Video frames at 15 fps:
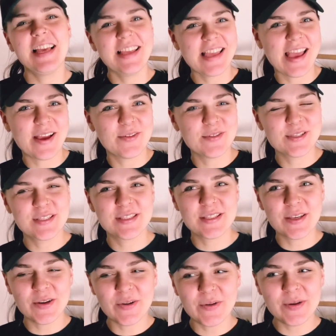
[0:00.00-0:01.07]
Yeah,
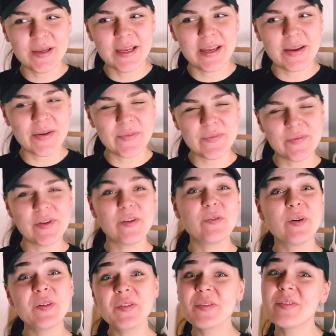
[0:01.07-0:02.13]
so
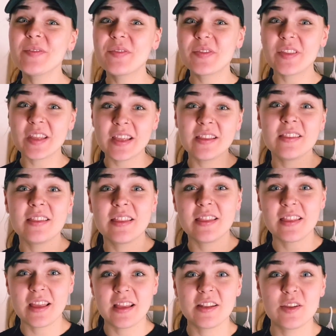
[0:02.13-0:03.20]
one thing
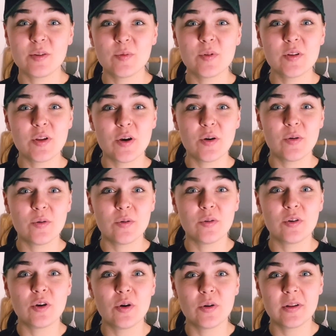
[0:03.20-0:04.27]
that you will know or
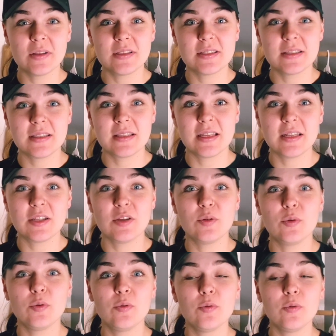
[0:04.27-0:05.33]
notice that
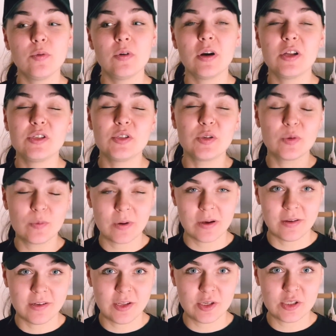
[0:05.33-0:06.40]
you are doing
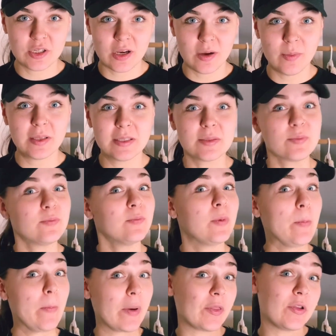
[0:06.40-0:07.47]
well in your job as a
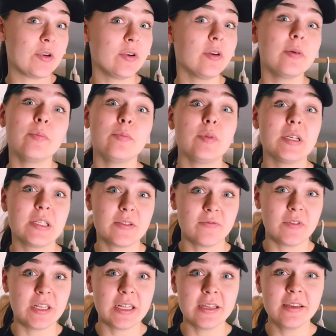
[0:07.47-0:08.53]
mother and
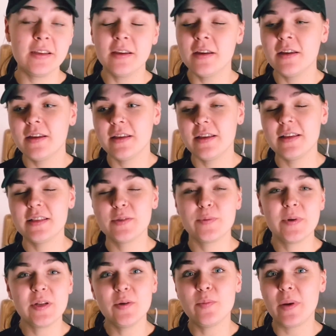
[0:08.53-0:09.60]
breastfeeding is
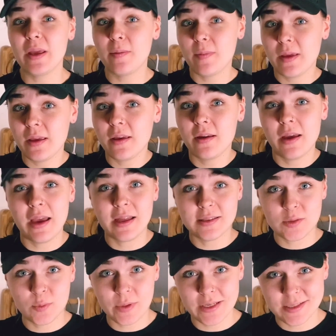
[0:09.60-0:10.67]
when your baby
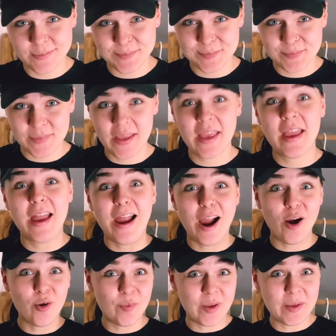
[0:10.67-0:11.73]
adds weight.
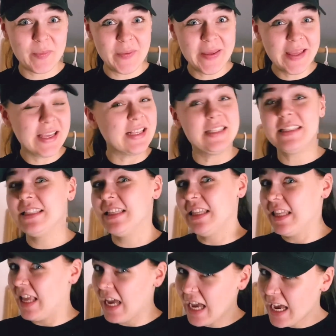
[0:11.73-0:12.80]
Our baby is
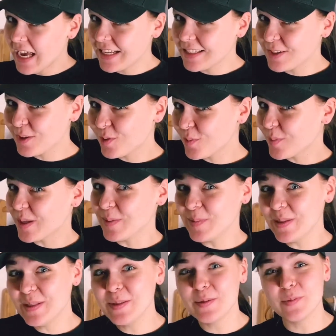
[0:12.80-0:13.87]
not a little
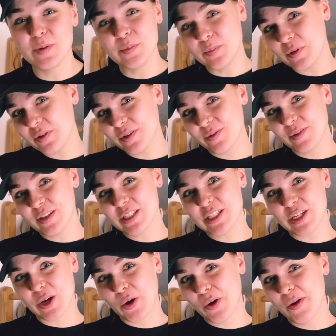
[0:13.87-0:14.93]
baby. We both are really
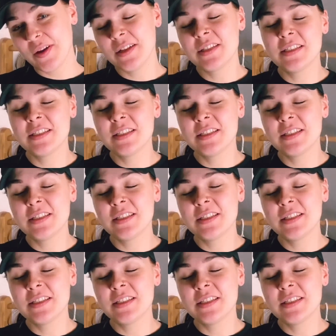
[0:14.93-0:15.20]
tall.